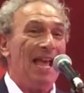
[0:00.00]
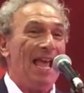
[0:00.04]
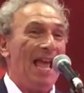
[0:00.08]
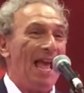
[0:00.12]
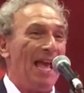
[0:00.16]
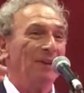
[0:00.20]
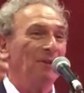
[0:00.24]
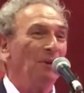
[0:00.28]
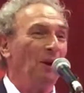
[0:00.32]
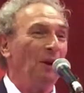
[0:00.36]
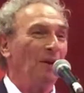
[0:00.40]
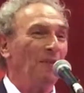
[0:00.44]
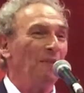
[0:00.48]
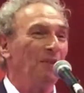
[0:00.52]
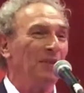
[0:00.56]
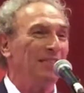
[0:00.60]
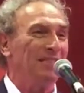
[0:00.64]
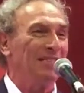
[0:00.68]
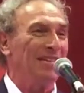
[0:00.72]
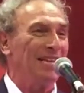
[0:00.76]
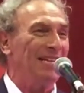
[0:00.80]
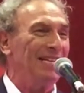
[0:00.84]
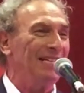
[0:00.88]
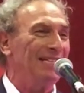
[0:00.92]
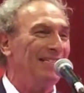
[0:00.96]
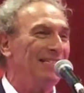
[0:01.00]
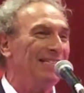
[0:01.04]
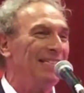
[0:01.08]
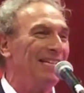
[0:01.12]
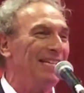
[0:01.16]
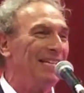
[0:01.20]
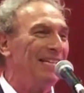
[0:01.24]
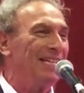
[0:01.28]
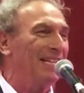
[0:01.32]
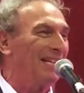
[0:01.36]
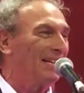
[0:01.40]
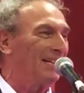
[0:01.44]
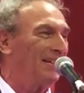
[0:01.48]
and all of a sudden
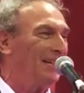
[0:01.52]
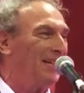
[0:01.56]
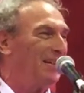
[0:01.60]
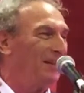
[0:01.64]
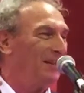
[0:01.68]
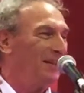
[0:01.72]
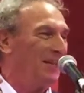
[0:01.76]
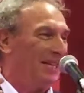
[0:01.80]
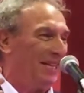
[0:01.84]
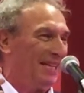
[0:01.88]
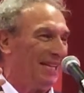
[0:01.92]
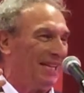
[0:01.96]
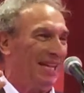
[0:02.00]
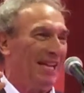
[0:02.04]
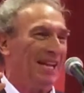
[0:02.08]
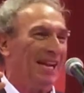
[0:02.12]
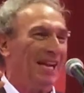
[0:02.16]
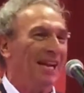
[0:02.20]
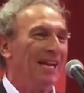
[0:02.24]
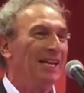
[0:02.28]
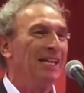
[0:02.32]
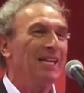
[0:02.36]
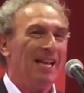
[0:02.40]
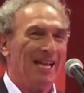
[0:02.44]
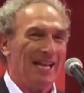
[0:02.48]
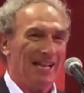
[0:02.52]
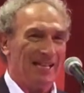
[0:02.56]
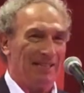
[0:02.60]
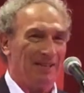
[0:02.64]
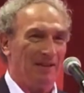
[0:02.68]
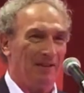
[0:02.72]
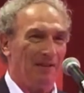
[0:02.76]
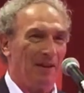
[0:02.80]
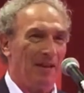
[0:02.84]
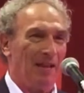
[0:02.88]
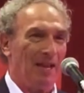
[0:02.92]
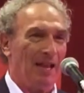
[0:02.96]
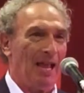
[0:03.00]
seeing clearly again.
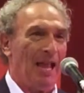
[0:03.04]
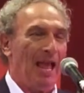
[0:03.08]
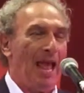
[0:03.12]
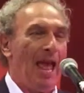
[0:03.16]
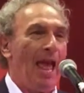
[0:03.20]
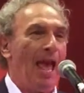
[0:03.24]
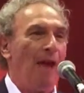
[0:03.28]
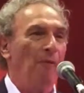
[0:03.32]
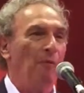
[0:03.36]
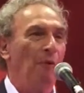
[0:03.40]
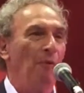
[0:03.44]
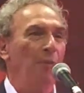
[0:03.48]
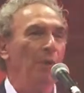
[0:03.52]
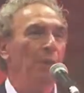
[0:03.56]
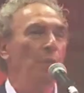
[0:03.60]
And when we